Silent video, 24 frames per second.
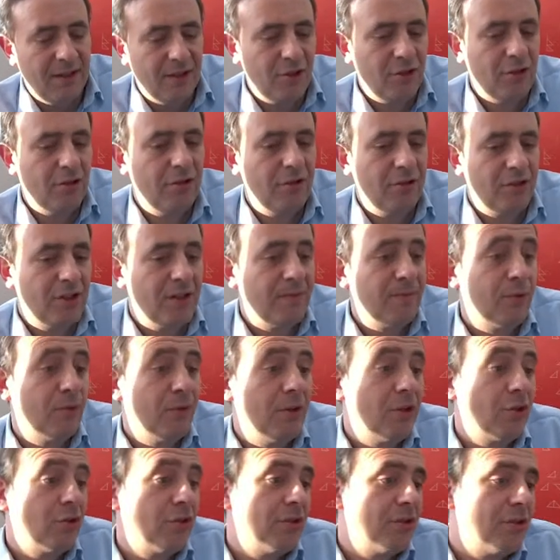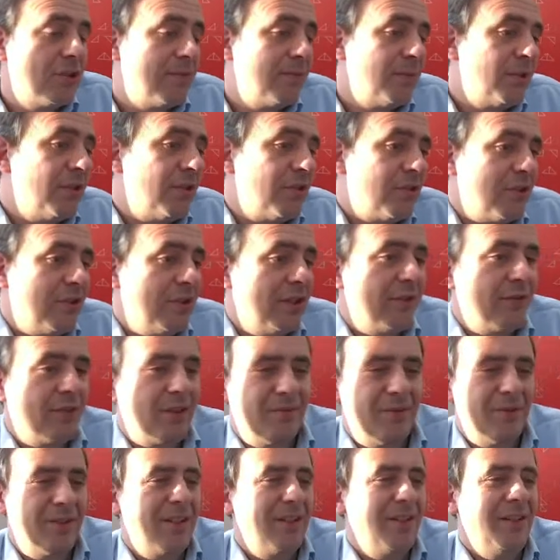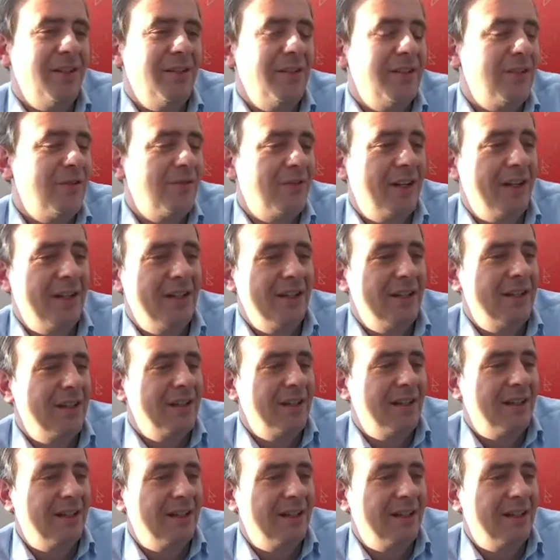And so there's some question, some concern if someone said, that's fine.